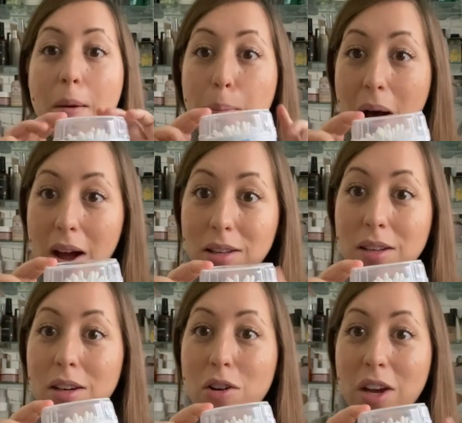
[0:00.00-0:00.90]

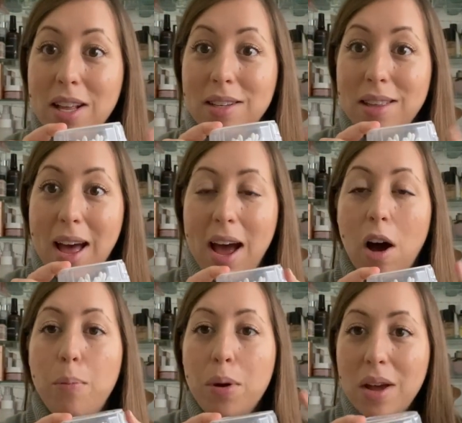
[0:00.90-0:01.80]
But look into that.
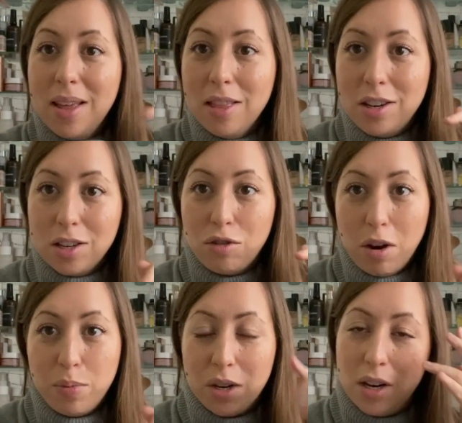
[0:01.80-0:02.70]
I'll put in the
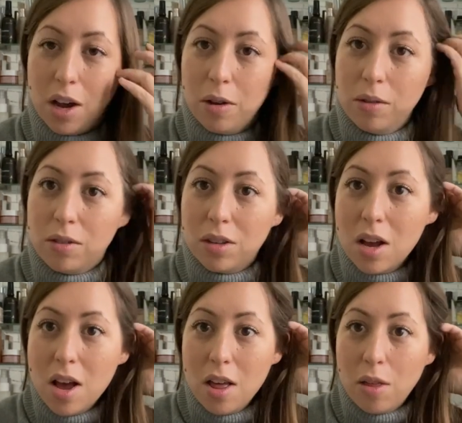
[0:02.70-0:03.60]
description notes
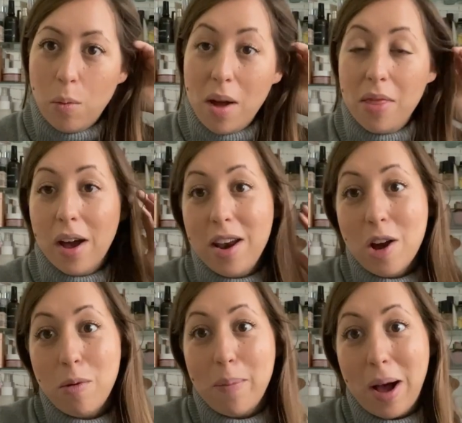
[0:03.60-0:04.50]
the one that I
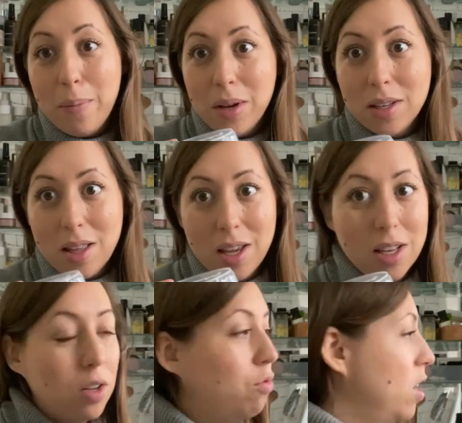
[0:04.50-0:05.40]
know about because I think
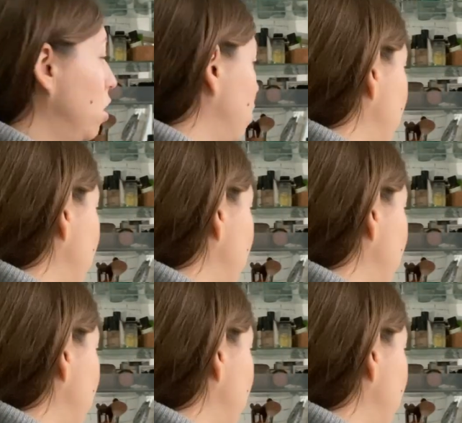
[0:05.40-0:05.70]
it's a really good